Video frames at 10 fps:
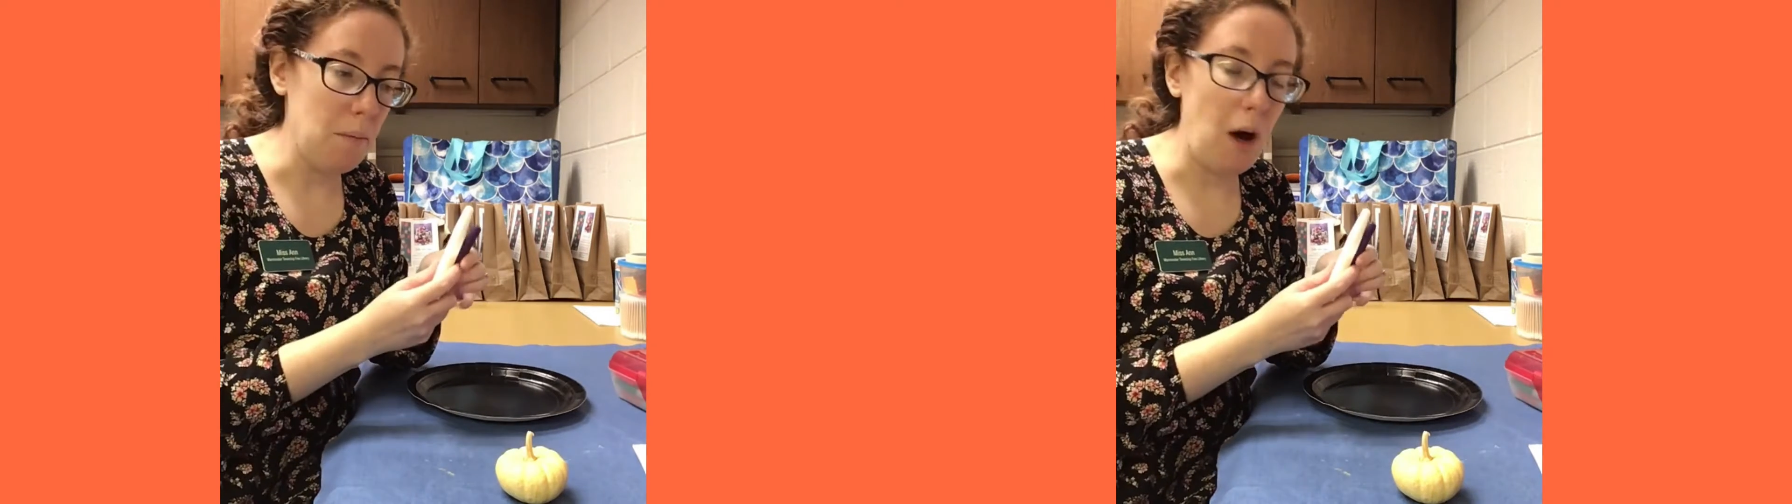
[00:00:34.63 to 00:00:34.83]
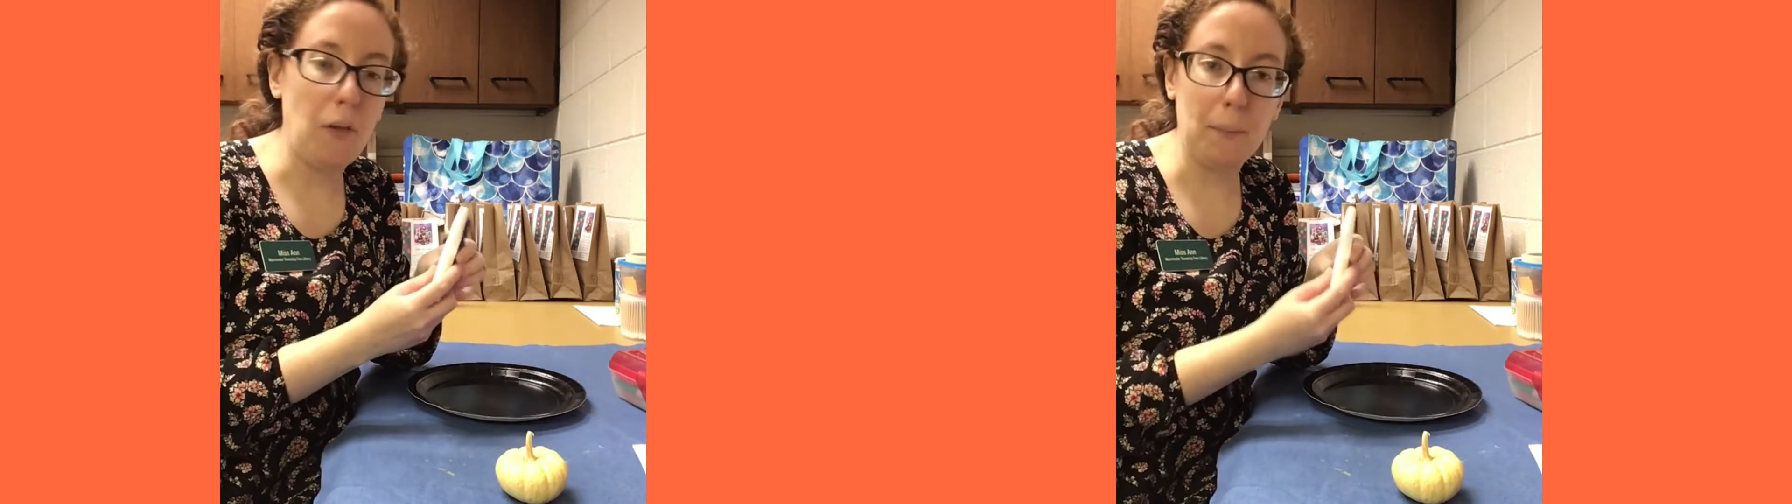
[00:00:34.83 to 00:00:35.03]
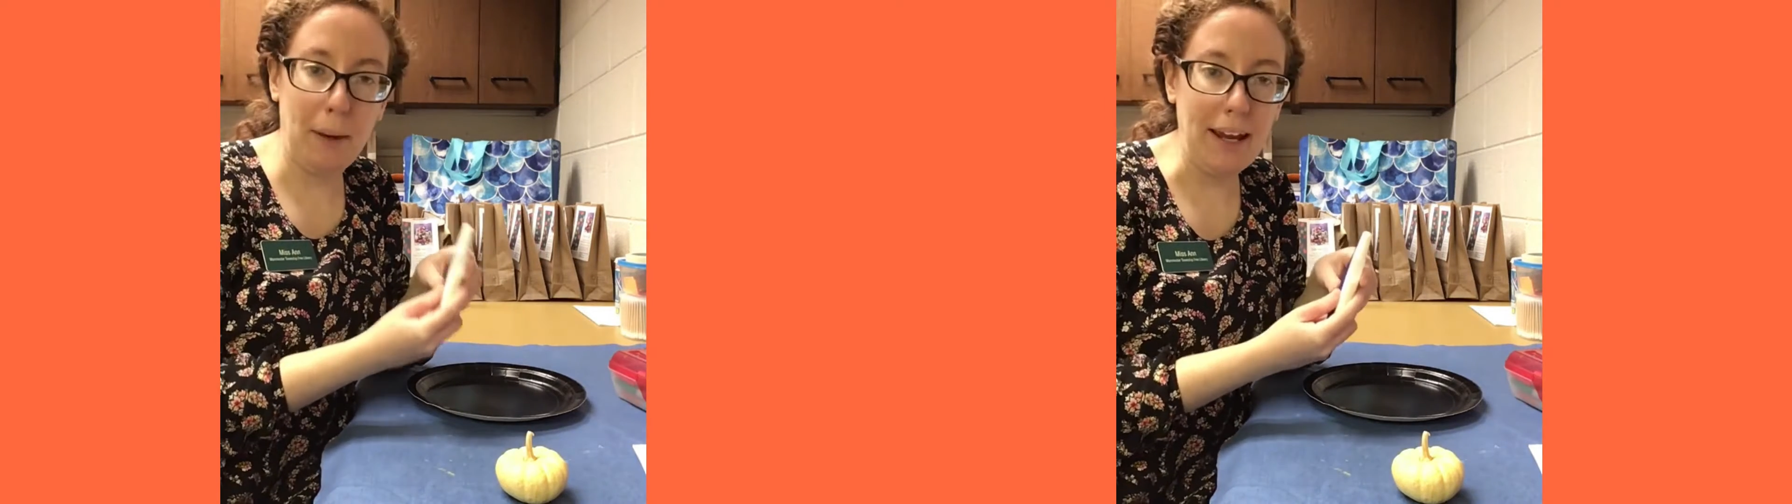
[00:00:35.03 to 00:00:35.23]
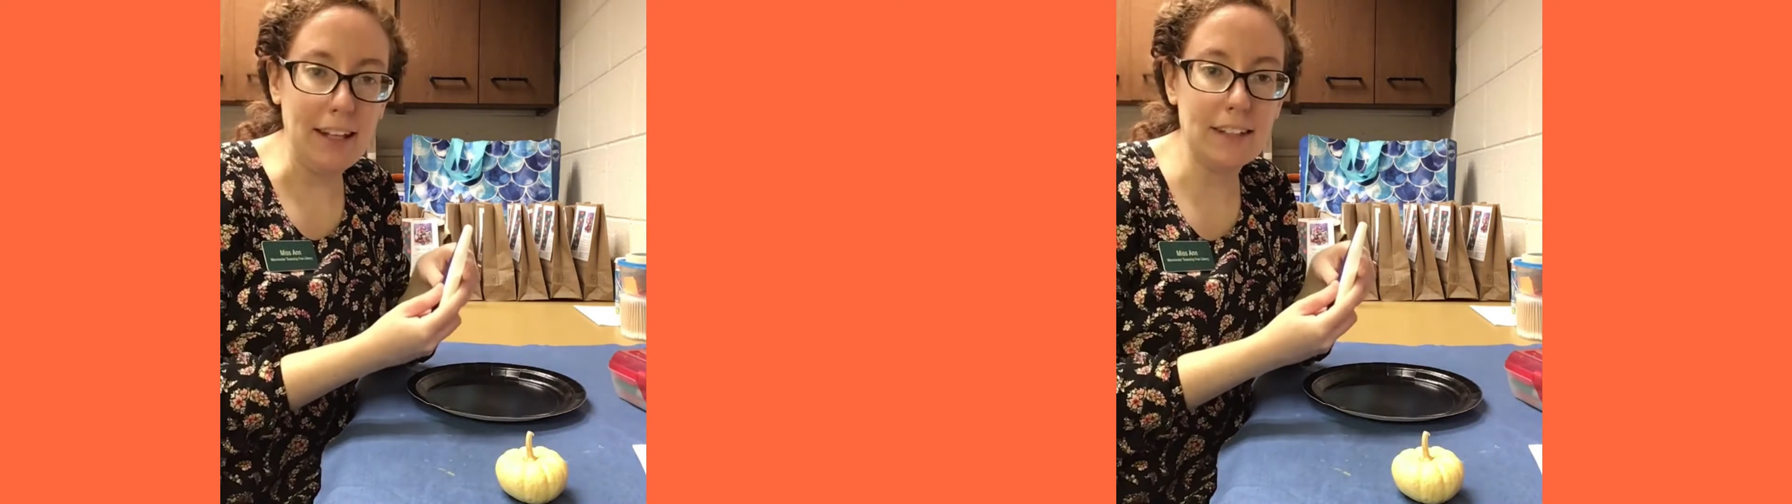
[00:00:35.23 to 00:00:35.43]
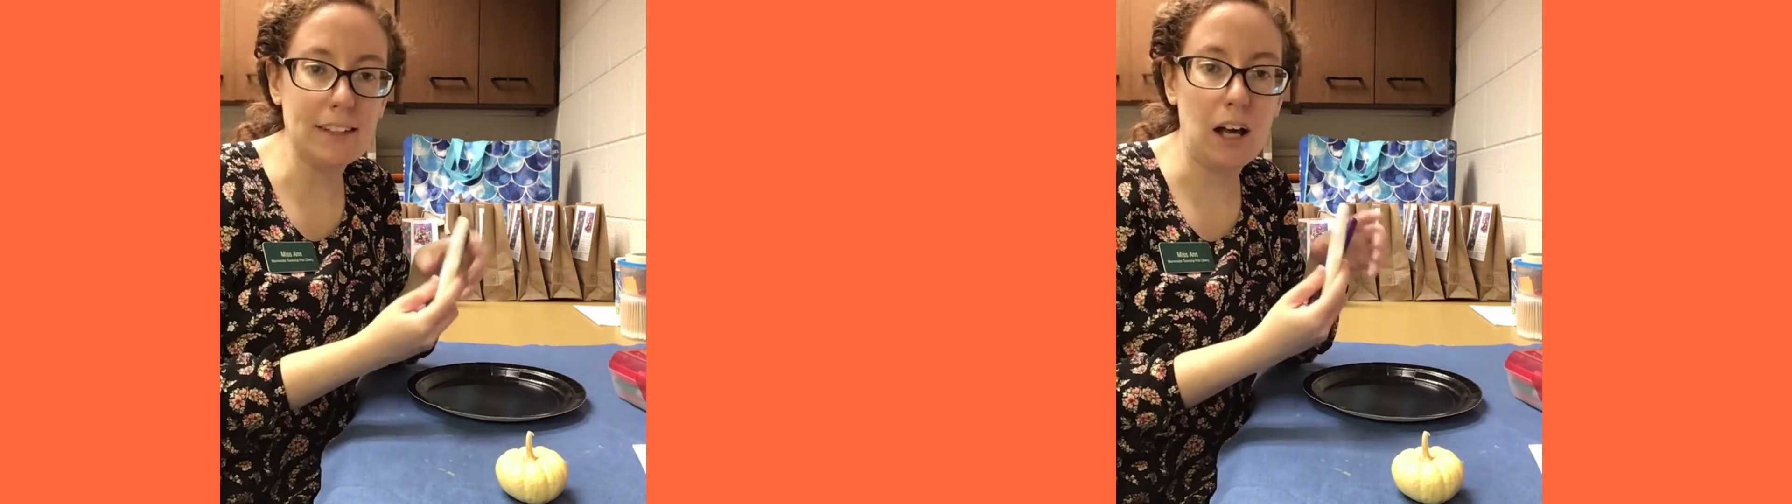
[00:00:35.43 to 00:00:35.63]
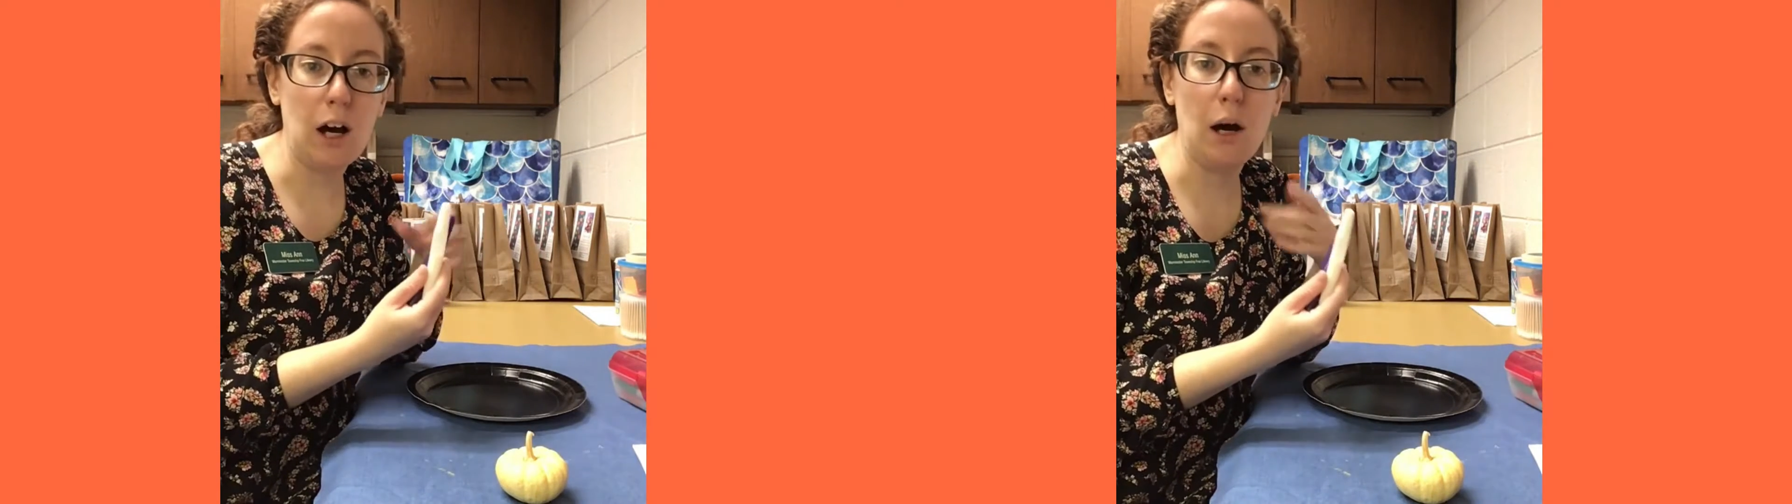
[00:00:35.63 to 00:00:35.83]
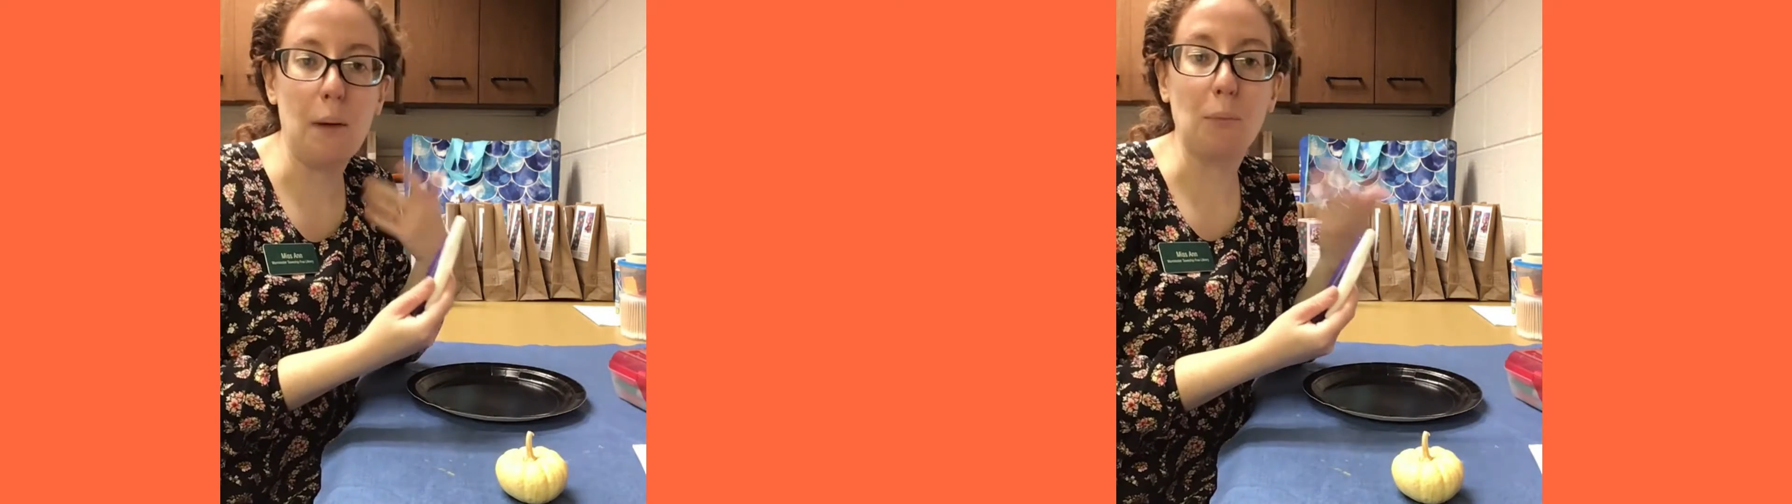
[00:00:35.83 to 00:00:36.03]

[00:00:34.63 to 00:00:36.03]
other paints, a